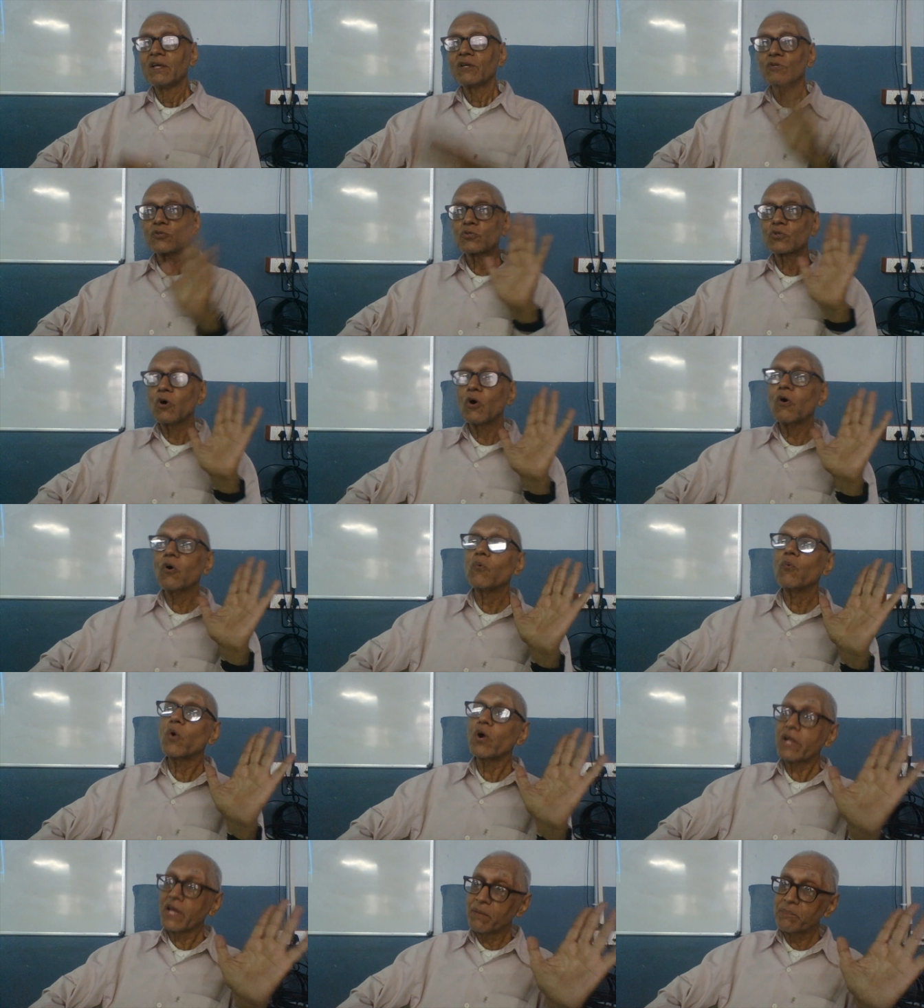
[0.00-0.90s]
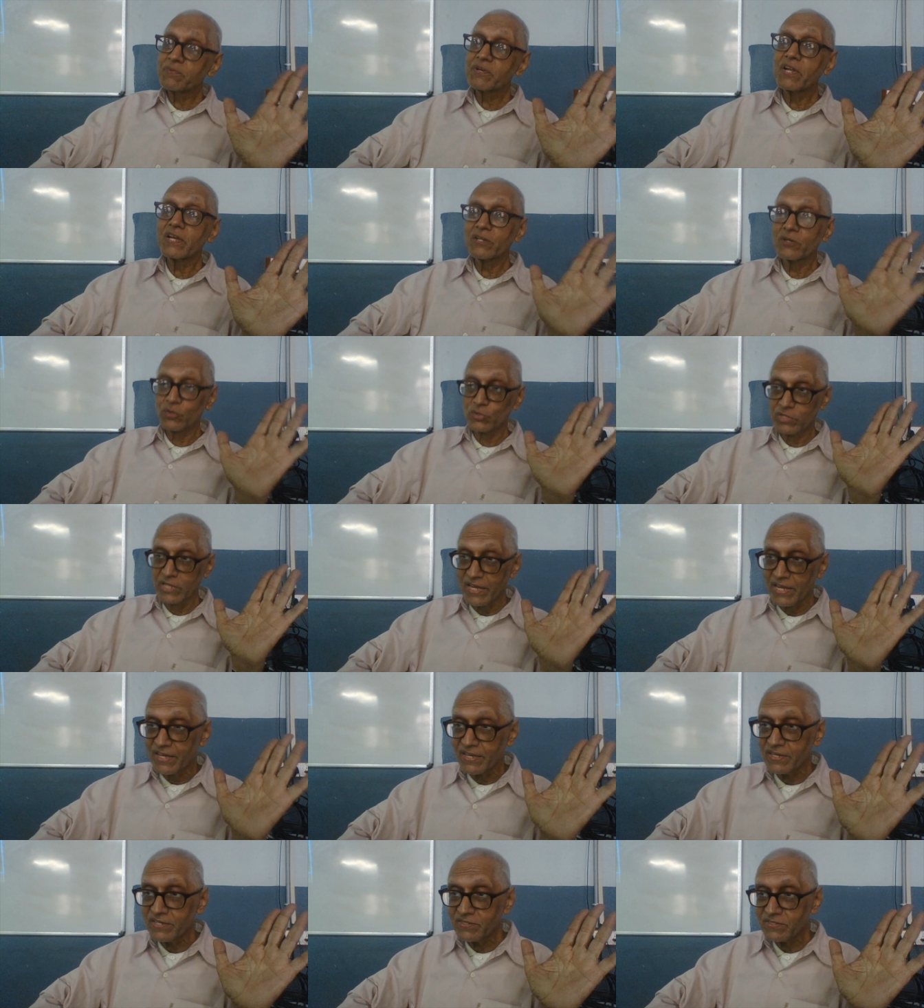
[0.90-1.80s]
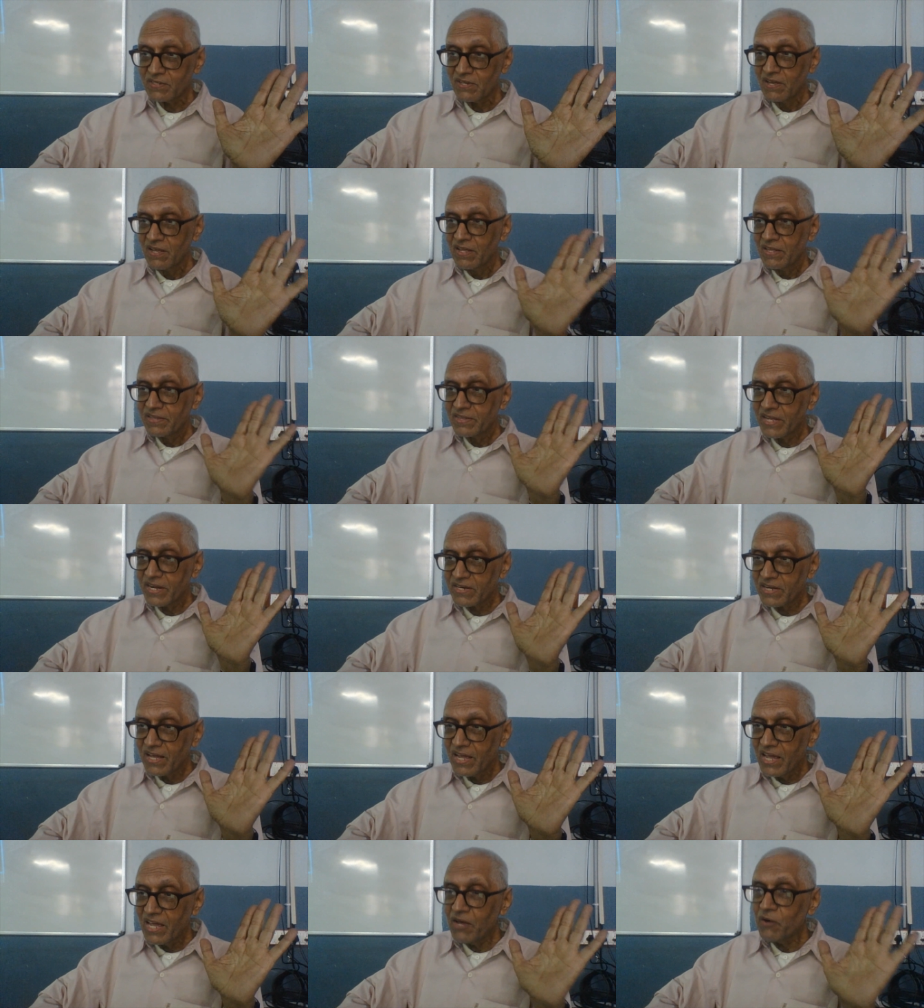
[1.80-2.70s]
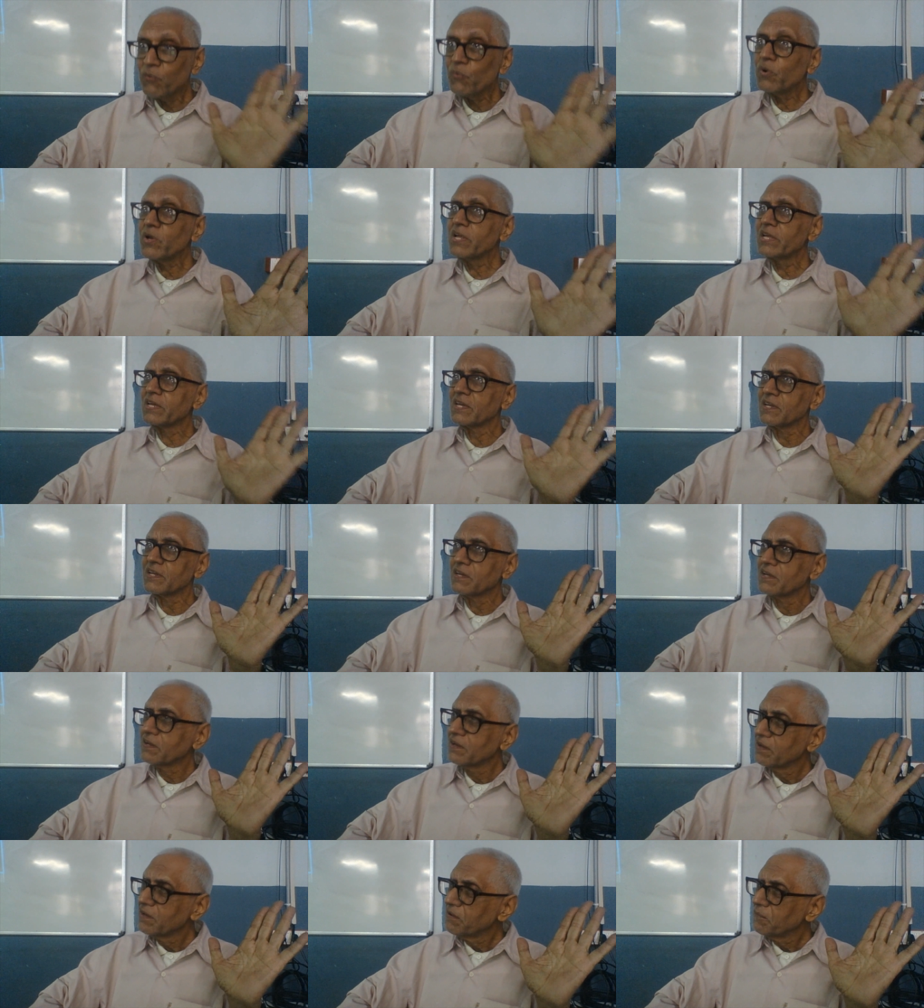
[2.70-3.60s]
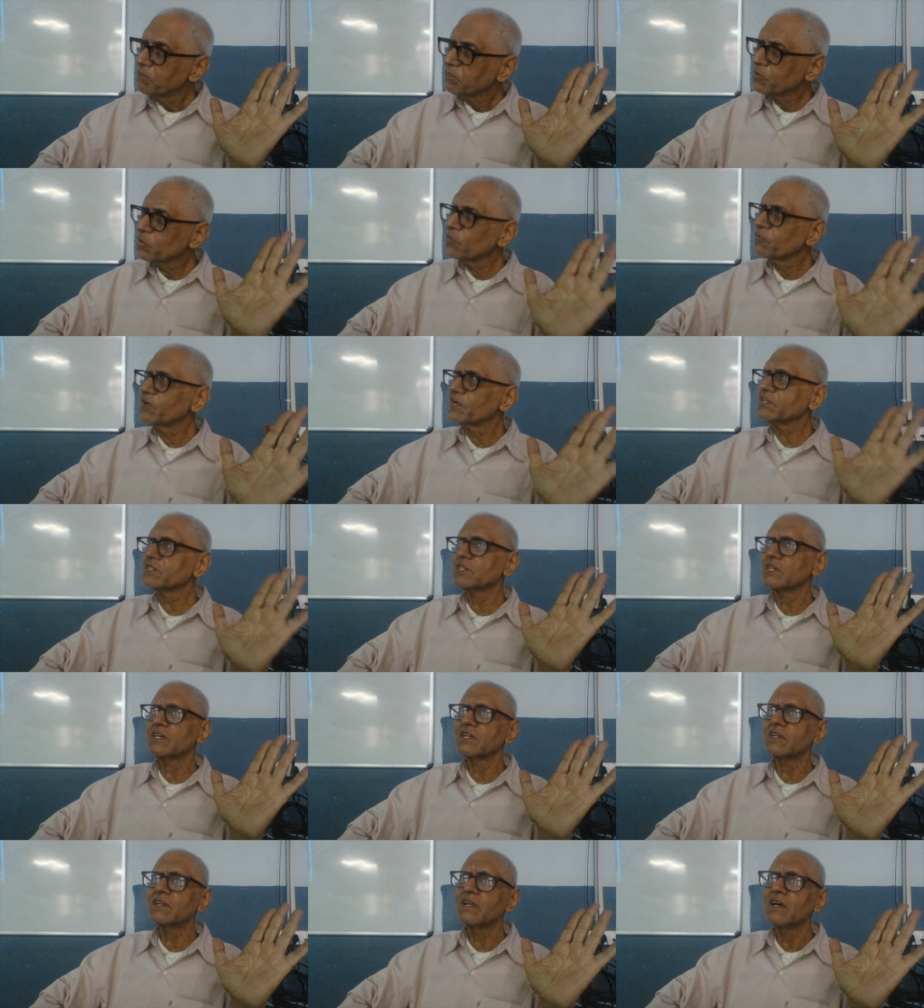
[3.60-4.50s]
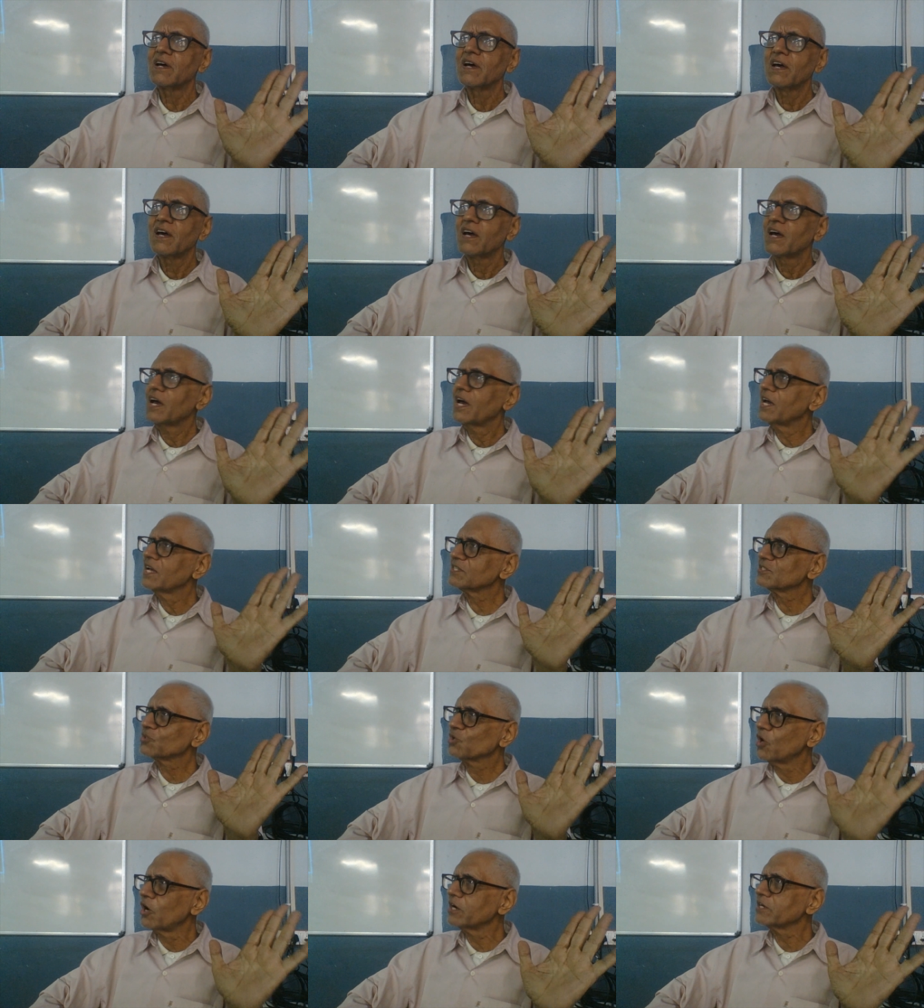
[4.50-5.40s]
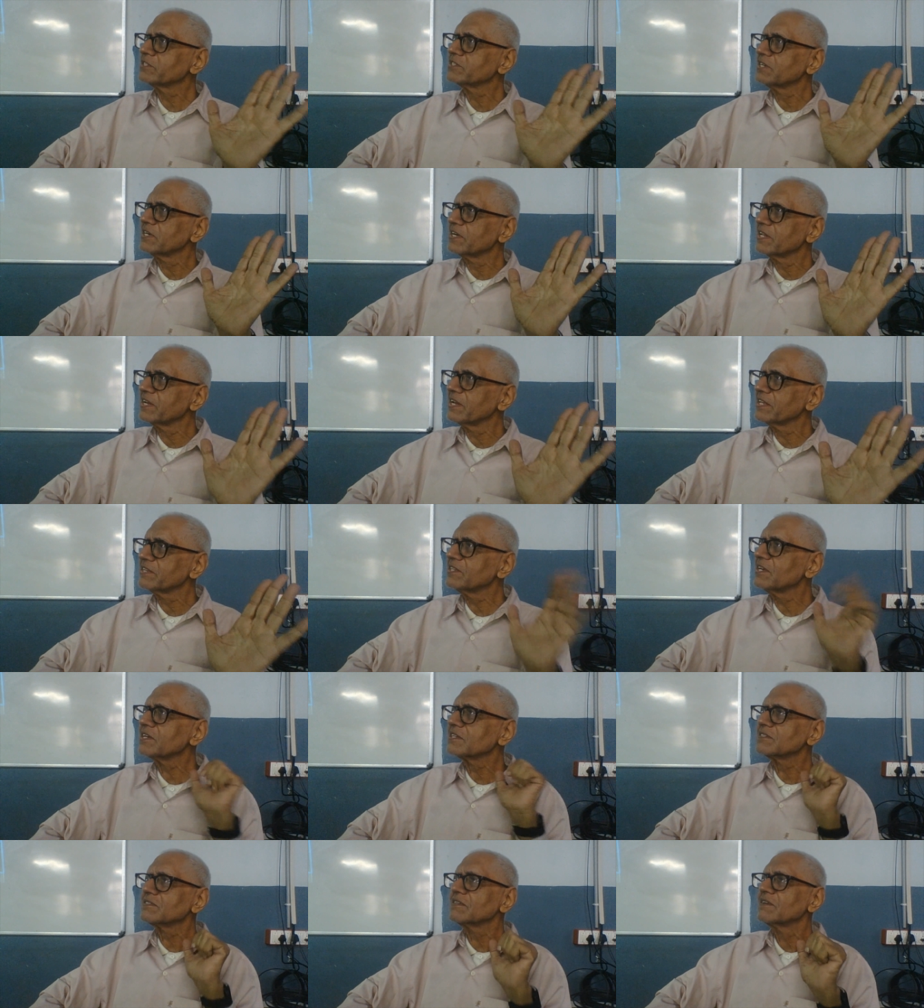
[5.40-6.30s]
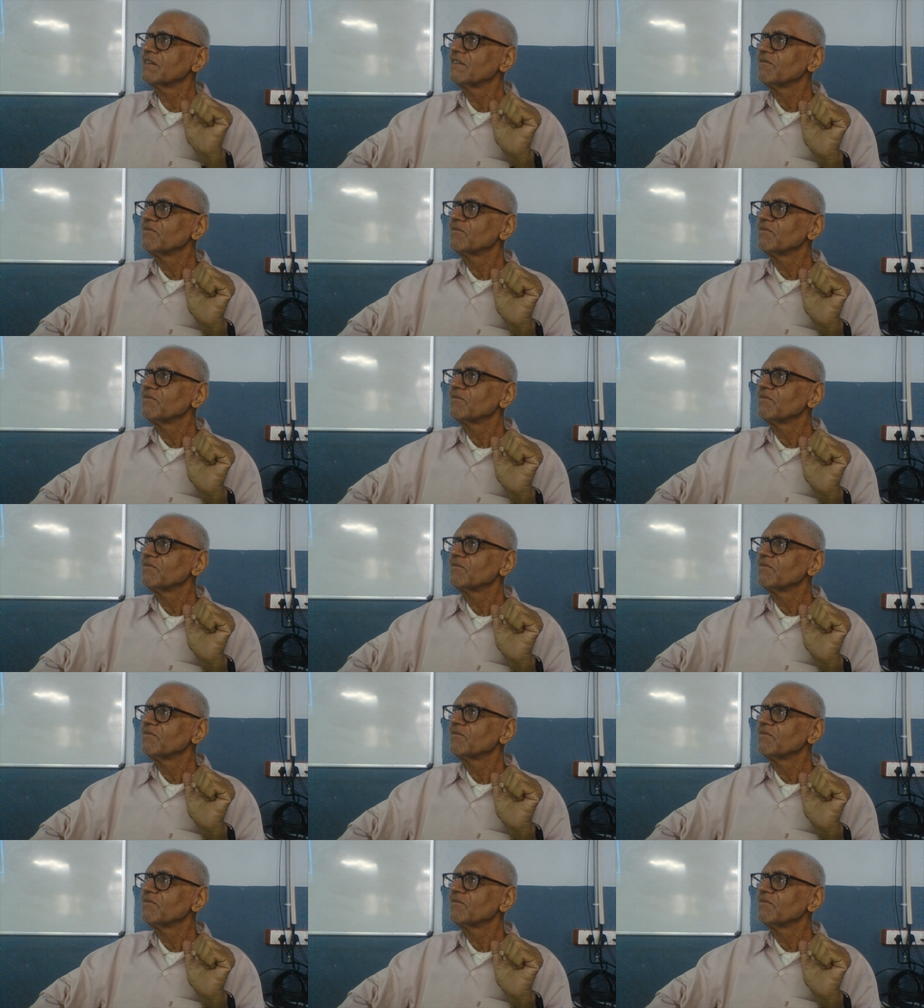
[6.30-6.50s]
So, what I am trying to say is that every profession has got certain ethics.